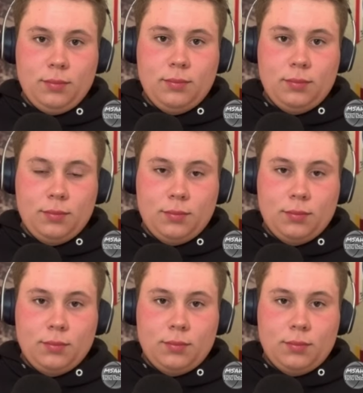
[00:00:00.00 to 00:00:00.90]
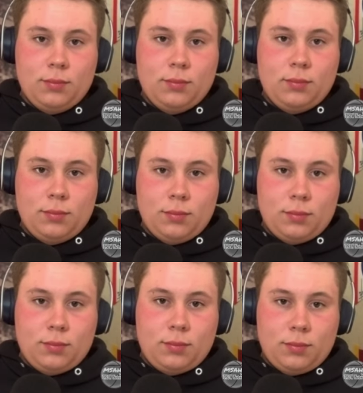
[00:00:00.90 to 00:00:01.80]

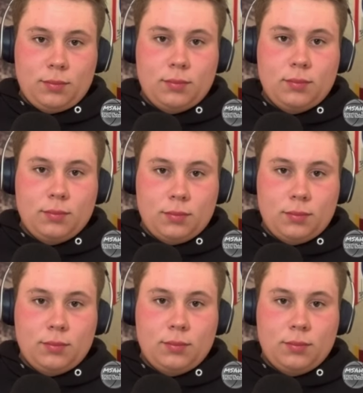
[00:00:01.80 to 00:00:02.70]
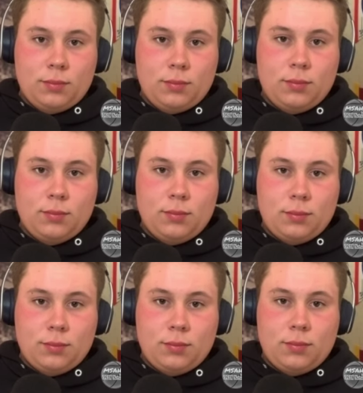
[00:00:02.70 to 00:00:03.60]

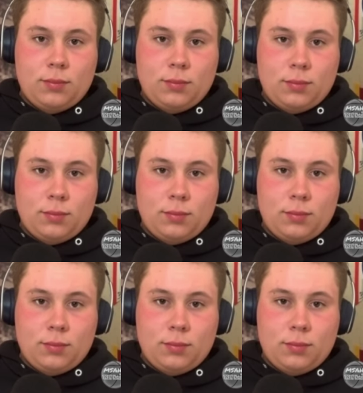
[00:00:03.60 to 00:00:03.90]
[no speech]